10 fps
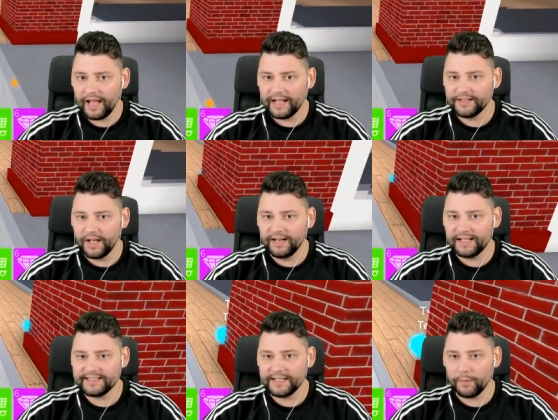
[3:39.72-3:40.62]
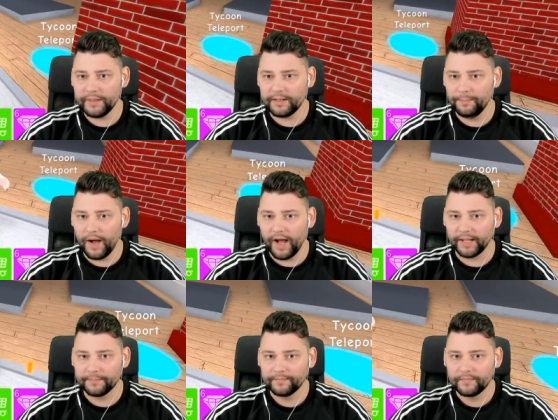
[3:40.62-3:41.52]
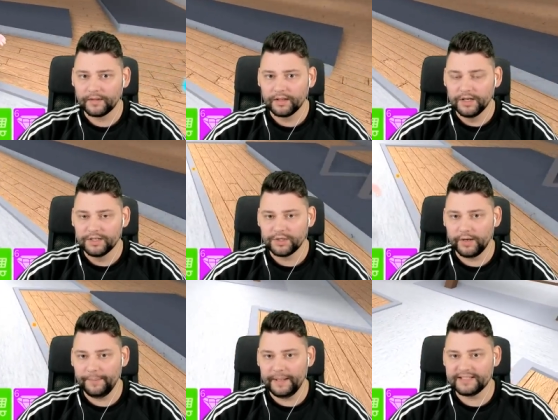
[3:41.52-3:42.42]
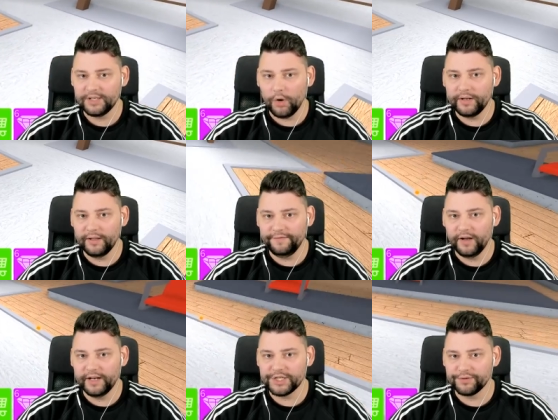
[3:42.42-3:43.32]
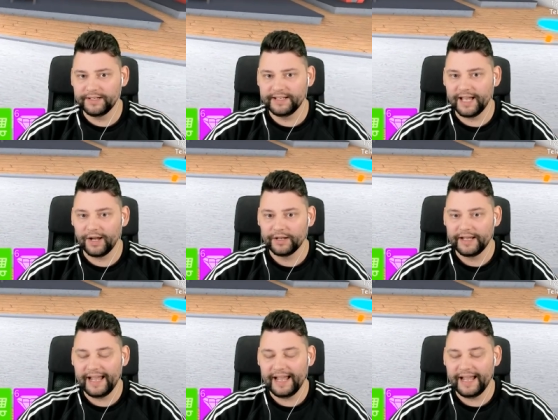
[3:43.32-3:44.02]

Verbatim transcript: And uh, let's see what we can buy. So it's loading the furniture in here.